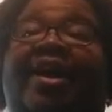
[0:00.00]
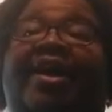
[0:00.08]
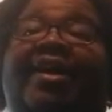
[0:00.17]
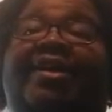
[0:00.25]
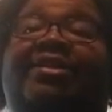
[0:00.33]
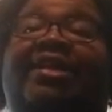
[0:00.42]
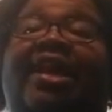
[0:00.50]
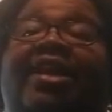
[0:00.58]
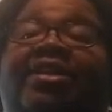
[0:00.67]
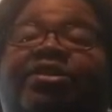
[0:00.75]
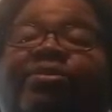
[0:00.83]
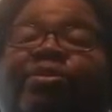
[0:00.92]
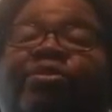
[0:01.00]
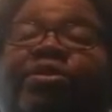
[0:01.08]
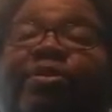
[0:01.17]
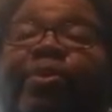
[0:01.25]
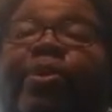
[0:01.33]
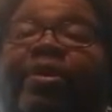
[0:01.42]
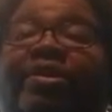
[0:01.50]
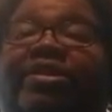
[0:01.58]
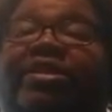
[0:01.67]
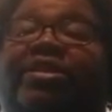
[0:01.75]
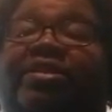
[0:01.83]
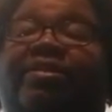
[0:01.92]
a tangible support
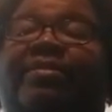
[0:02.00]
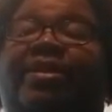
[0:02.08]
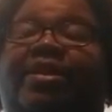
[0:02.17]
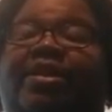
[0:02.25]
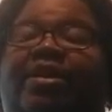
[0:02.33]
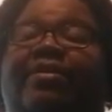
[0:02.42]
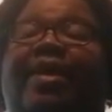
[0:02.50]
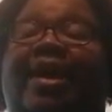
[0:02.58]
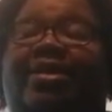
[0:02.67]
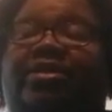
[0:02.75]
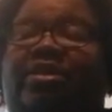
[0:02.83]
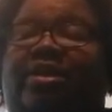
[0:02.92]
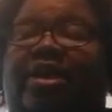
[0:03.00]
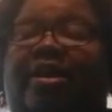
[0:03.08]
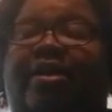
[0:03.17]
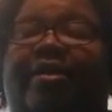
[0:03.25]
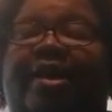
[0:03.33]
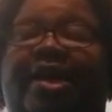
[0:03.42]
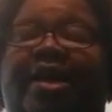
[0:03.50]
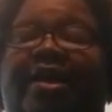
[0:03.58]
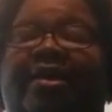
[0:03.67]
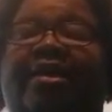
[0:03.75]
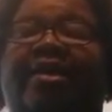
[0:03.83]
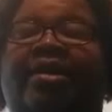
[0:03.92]
system in the location that you're
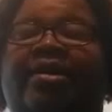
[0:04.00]
in.